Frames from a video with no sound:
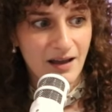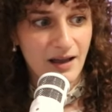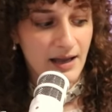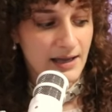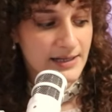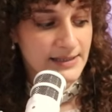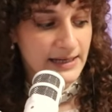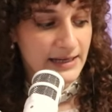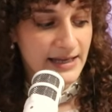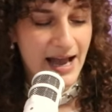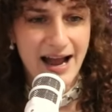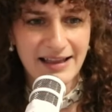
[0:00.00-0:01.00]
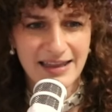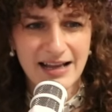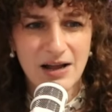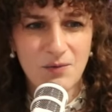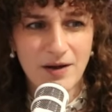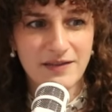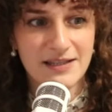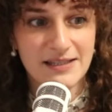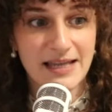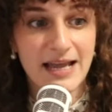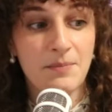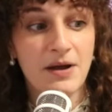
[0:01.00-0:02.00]
And it's like, yeah, I think I want this
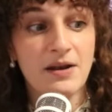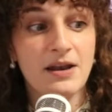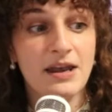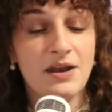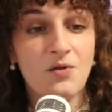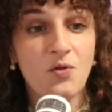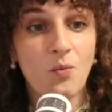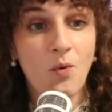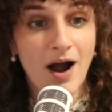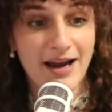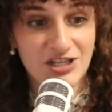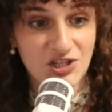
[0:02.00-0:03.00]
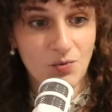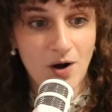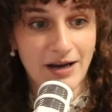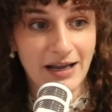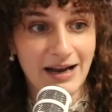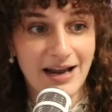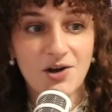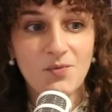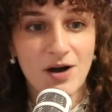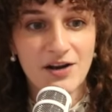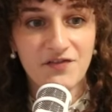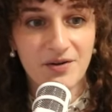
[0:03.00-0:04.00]
thing, but why do you want it? I don't
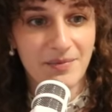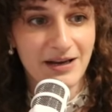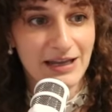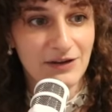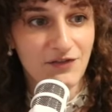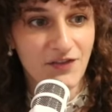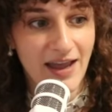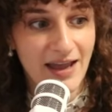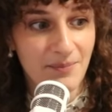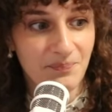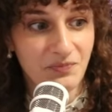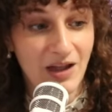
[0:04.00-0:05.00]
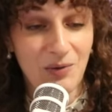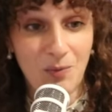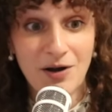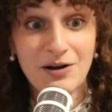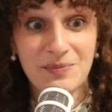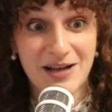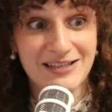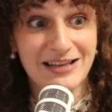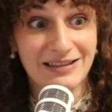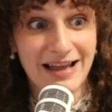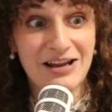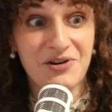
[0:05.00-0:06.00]
want it for money and fame. I want it because I
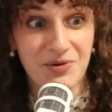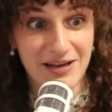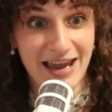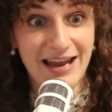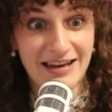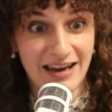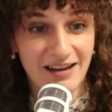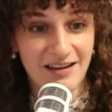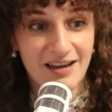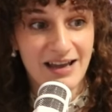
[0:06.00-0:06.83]
like creating.